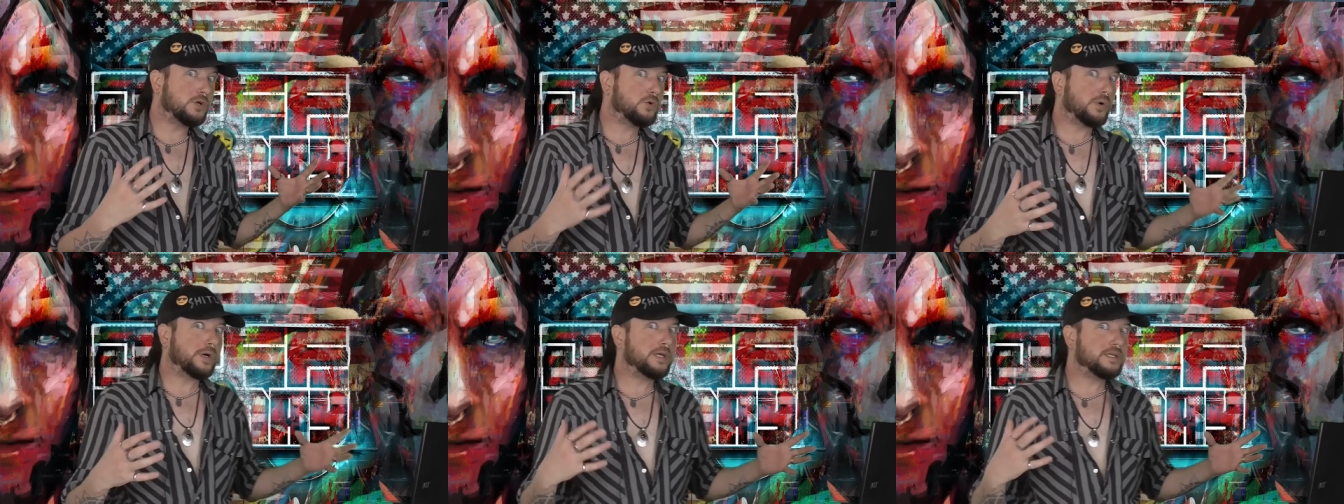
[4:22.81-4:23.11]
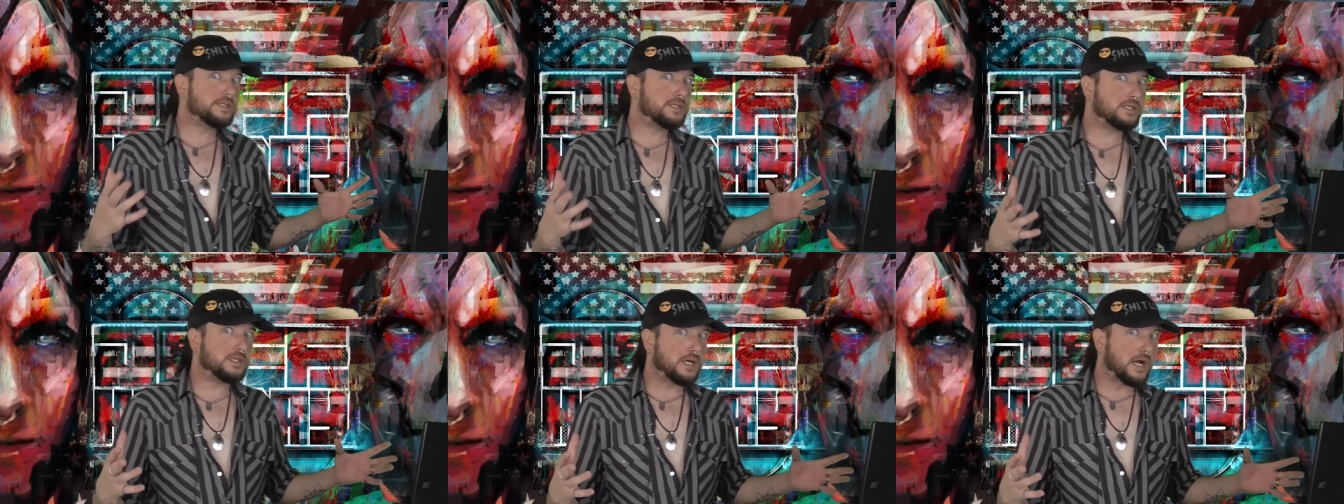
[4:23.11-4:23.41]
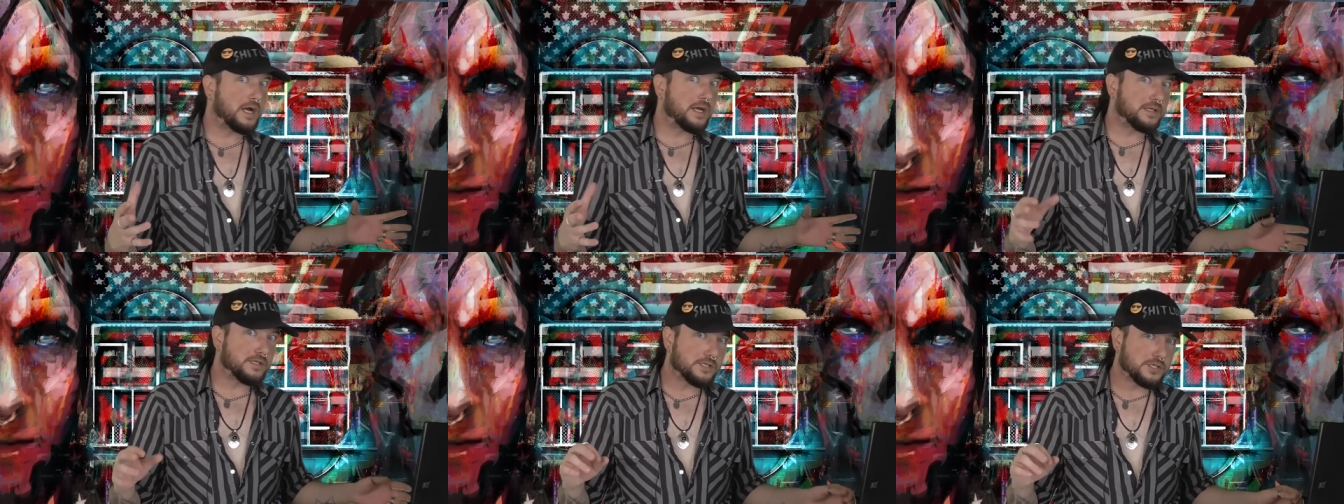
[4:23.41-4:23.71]
crazy
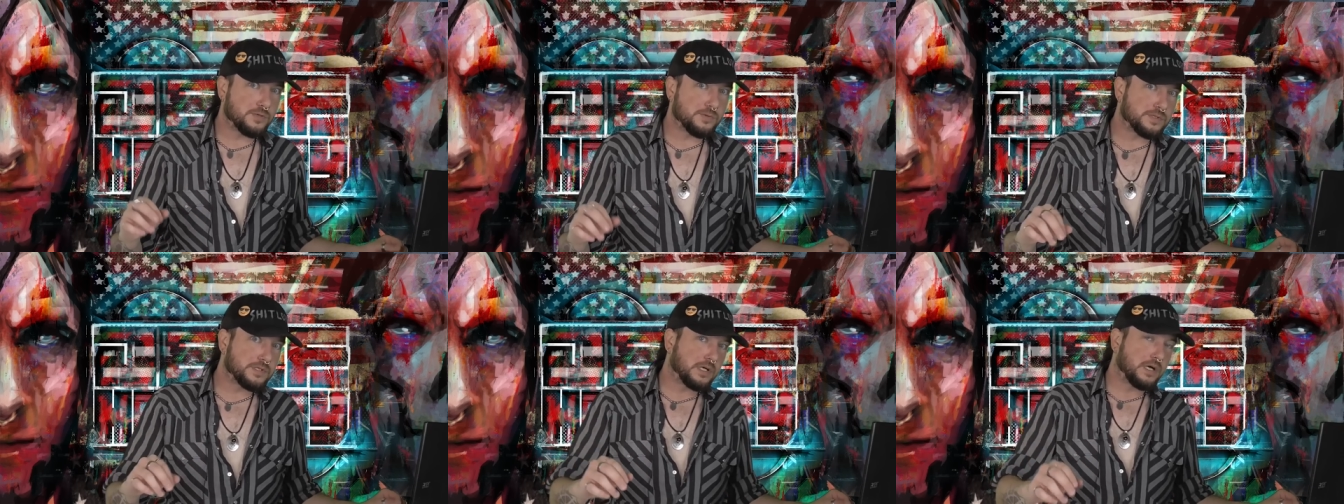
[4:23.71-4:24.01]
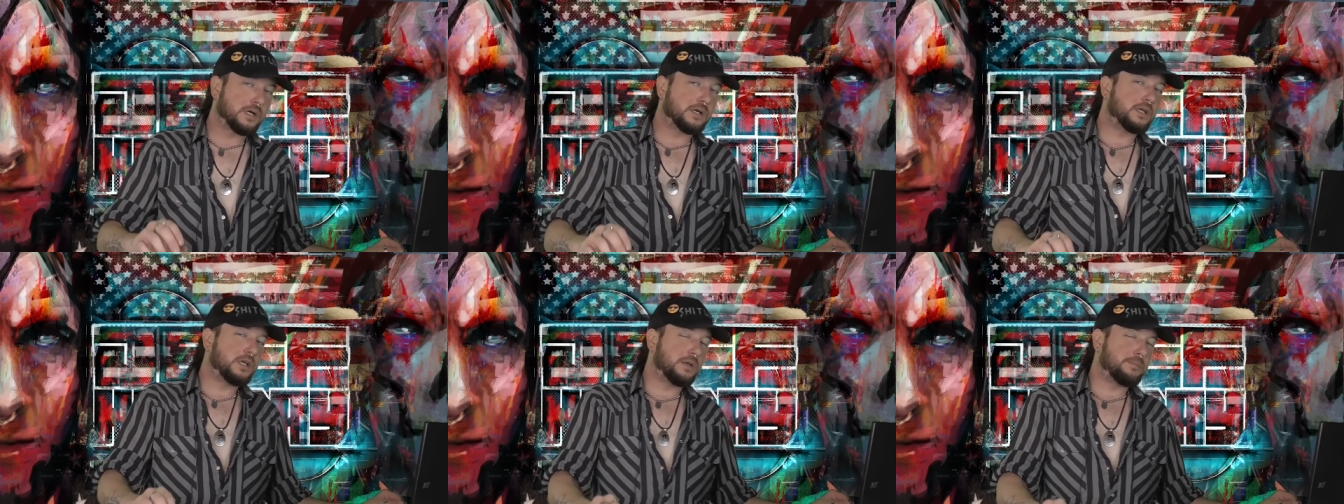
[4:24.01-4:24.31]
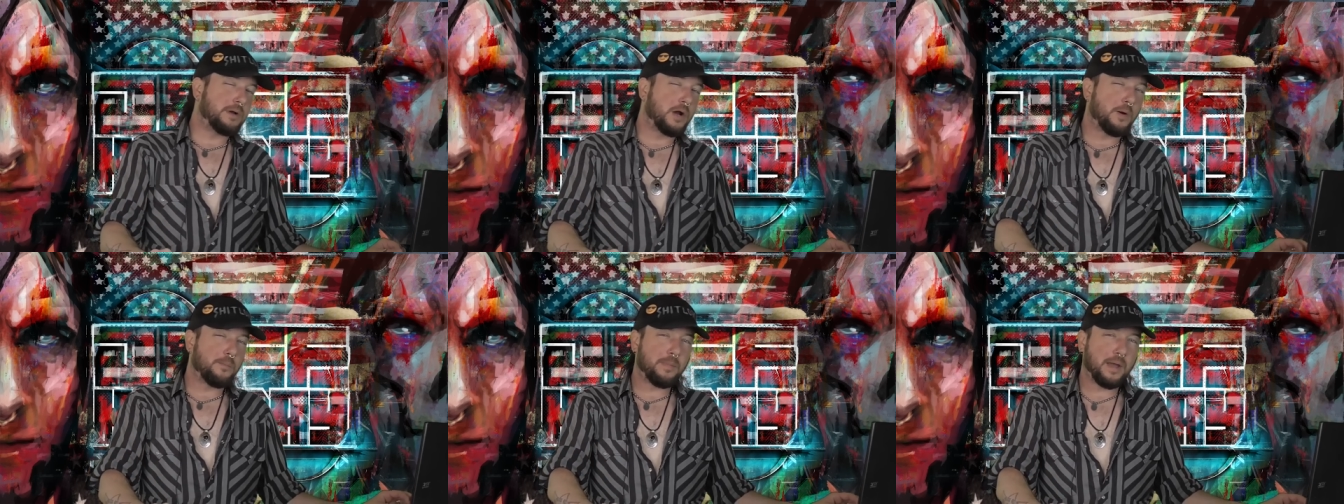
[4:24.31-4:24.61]
diet that she was talking
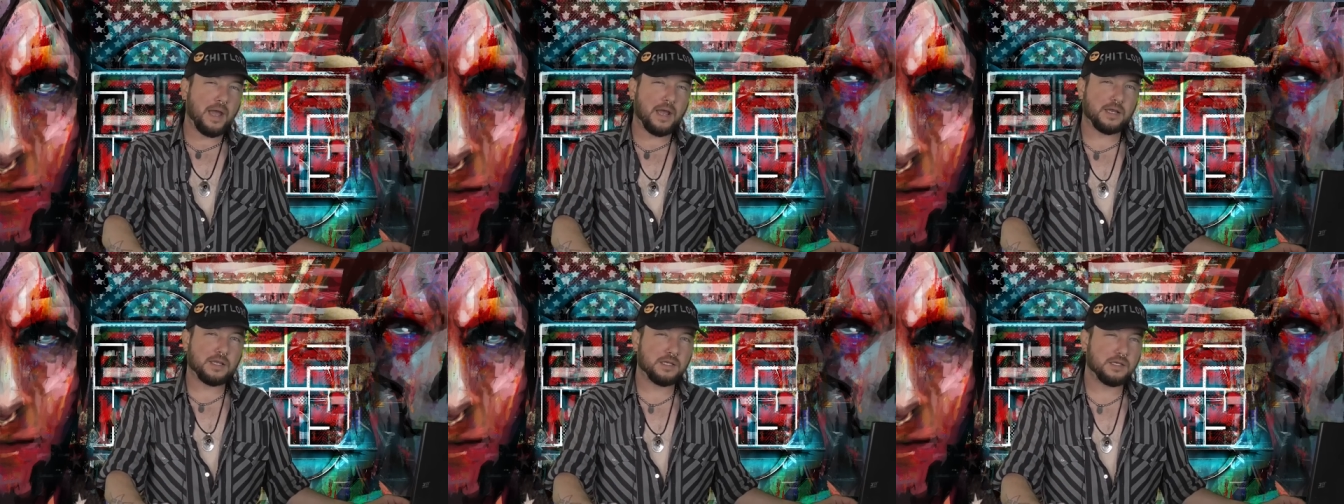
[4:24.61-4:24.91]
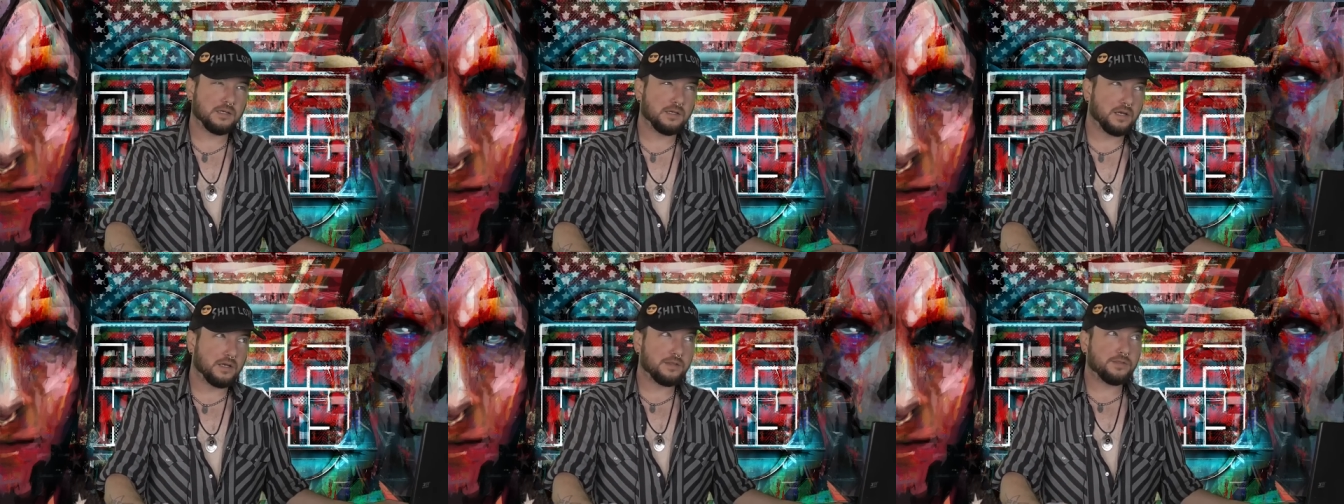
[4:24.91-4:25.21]
about back in,